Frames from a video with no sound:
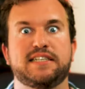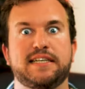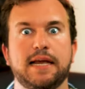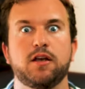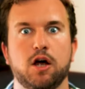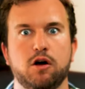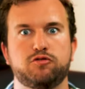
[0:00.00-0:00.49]

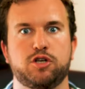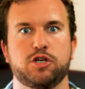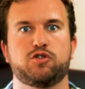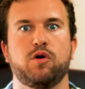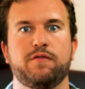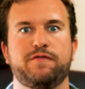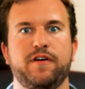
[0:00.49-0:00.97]
say no to
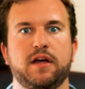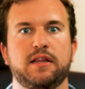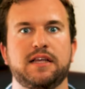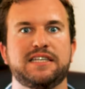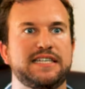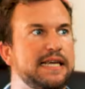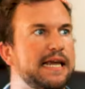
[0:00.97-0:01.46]
João
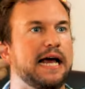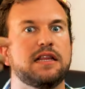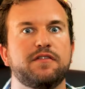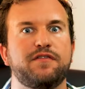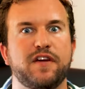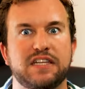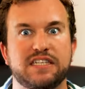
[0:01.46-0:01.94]
Félix. He
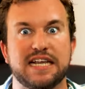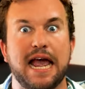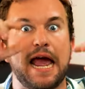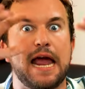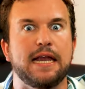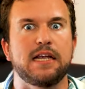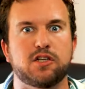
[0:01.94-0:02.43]
elevates
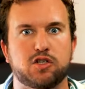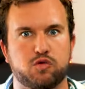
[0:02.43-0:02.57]
any